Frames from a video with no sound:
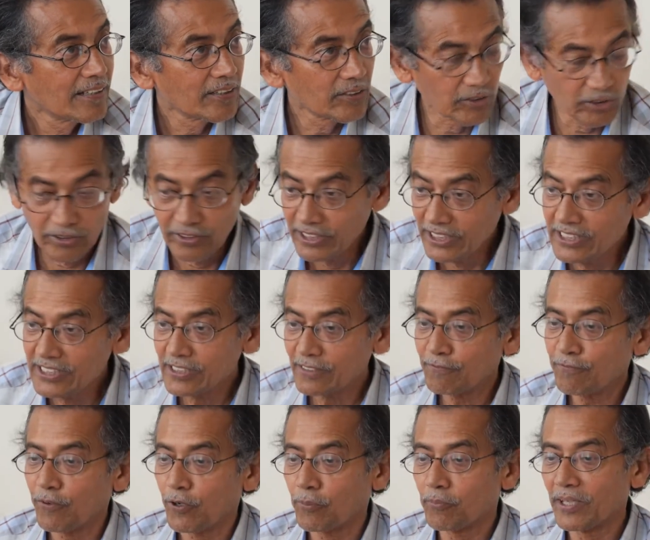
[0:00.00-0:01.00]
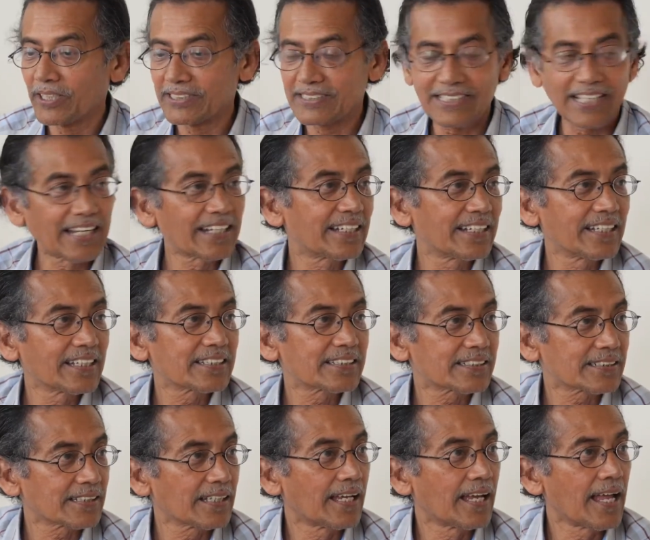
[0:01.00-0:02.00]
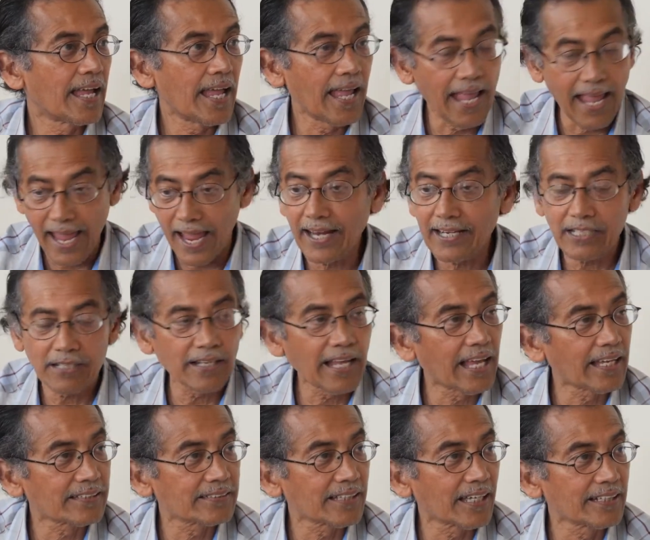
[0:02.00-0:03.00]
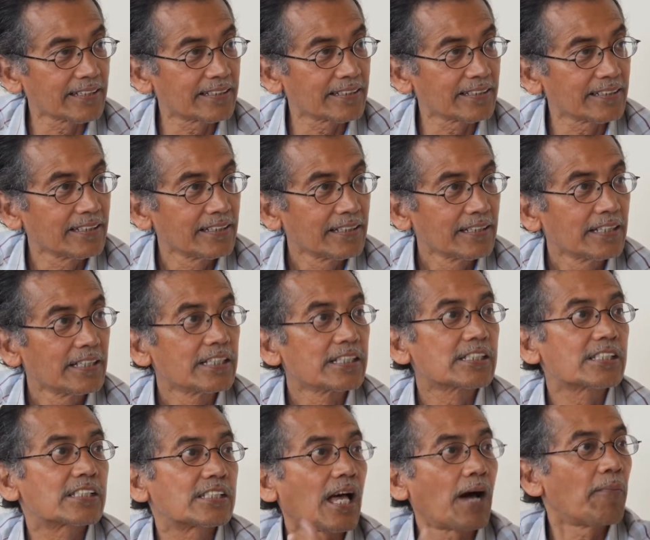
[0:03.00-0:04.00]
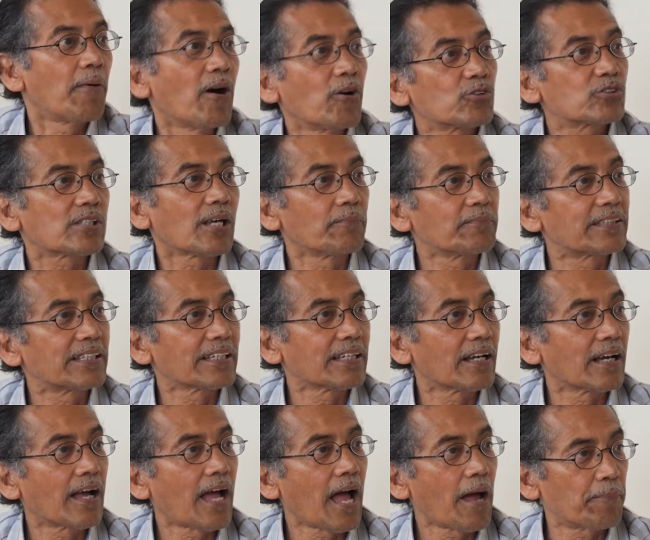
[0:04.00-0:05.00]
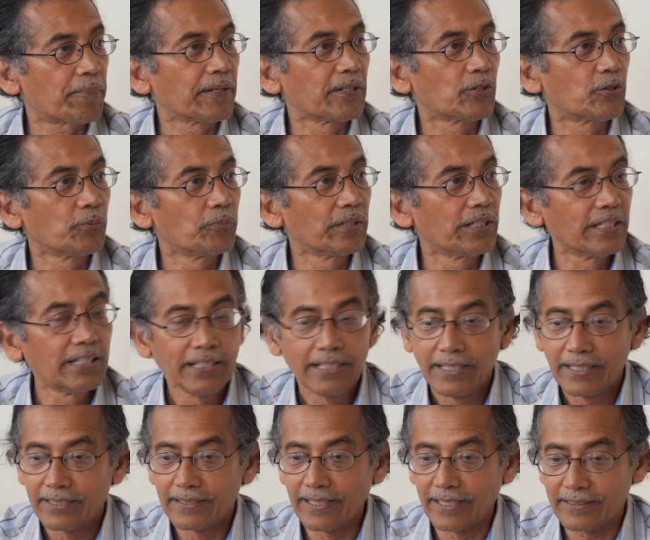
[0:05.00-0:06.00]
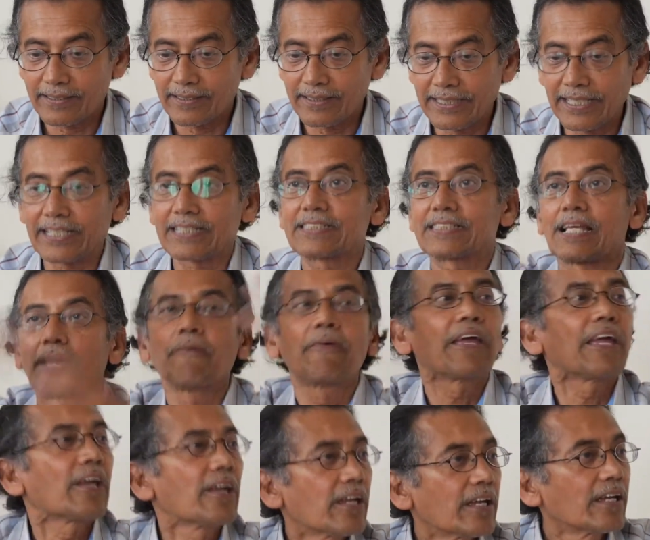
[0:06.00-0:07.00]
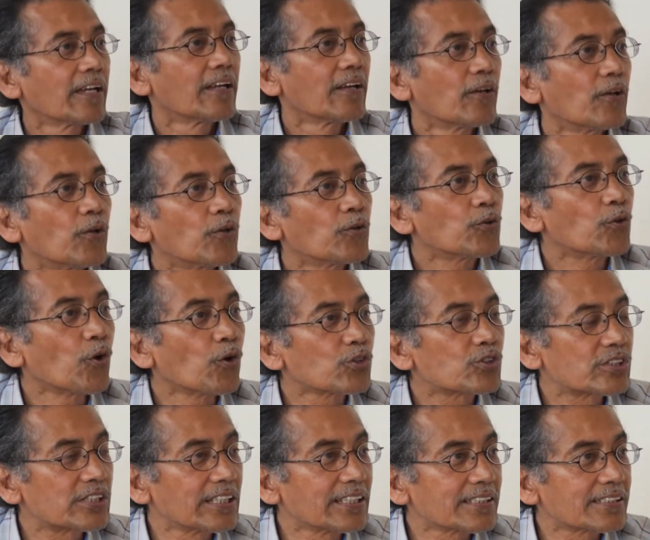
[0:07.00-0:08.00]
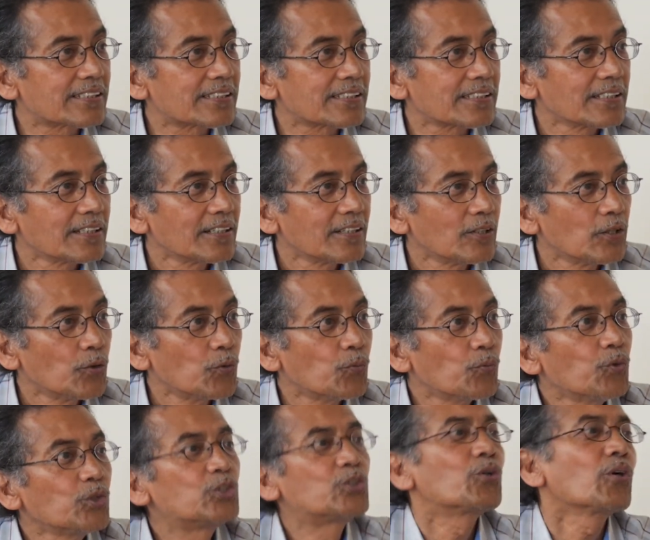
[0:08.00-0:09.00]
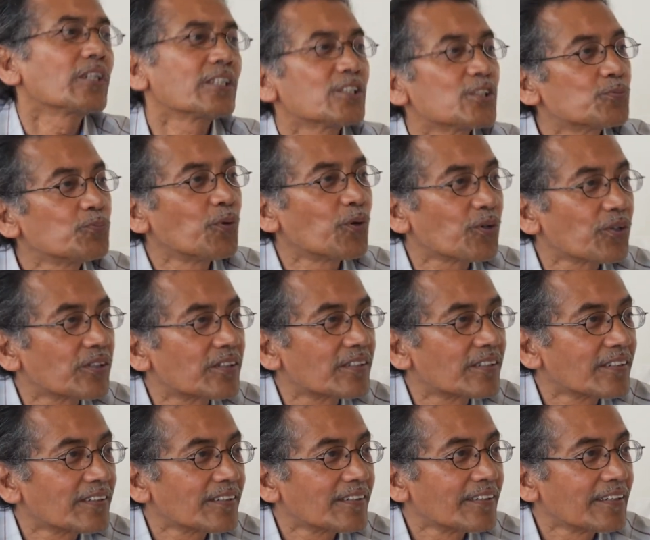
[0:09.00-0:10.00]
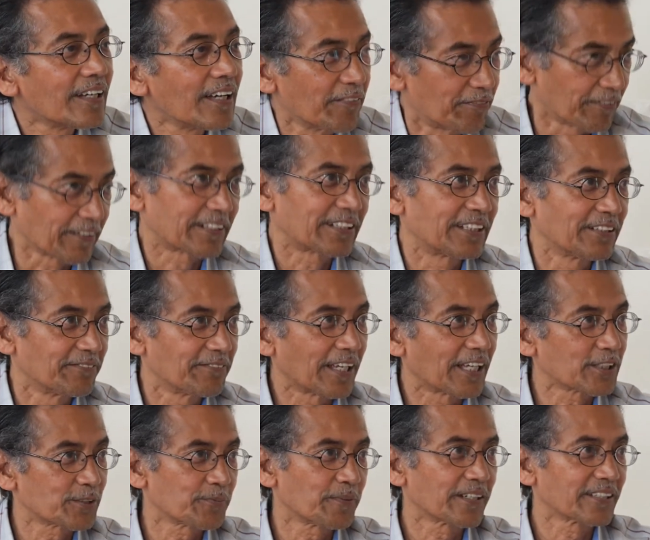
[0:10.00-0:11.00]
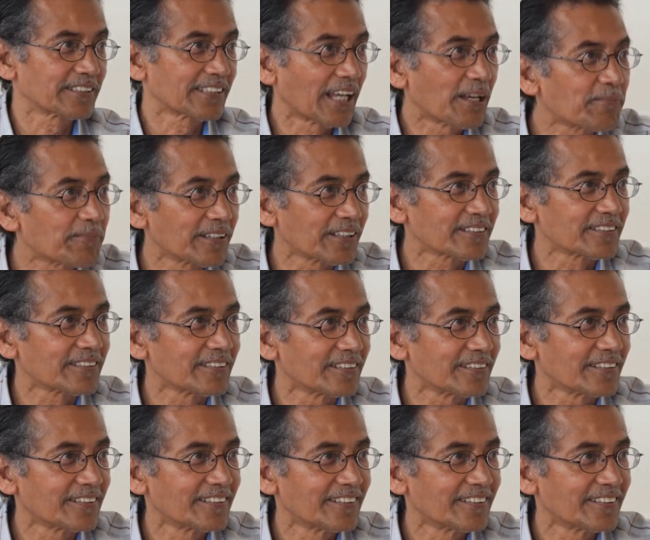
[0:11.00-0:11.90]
the reason for my sadness and anxiety, somehow something happened to me that takes away those things. Which one is more effective as far as I am concerned?